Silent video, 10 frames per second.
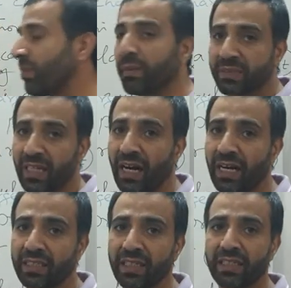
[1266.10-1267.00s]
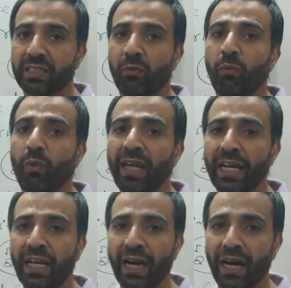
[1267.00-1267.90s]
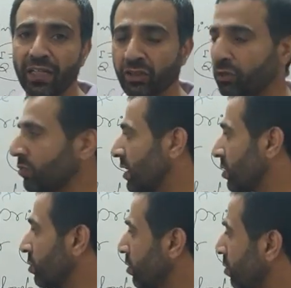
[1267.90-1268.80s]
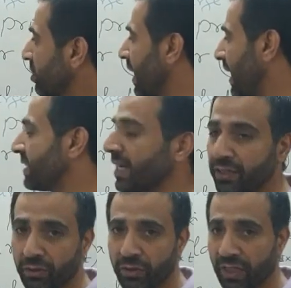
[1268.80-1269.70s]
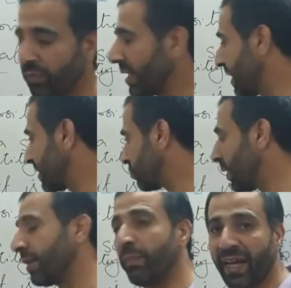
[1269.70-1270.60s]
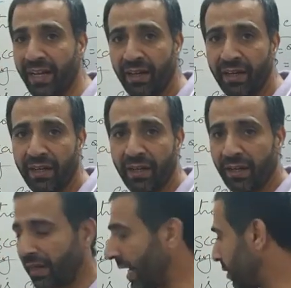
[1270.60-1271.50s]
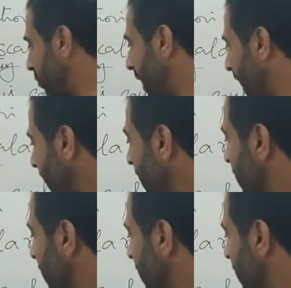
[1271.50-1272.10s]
of charge is a very large unit, though the SI unit, but it is very big, right? Why?